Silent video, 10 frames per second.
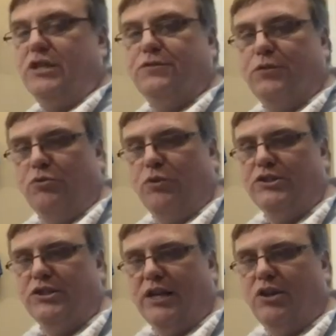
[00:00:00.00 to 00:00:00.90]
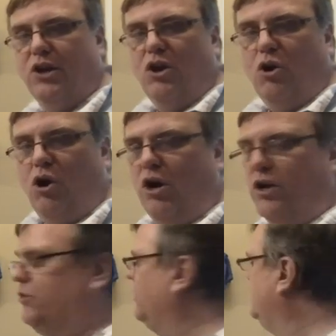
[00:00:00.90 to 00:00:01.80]
for the reset. On a
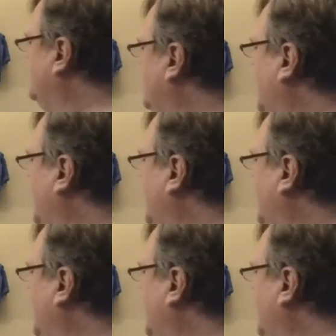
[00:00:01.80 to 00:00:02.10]
reset,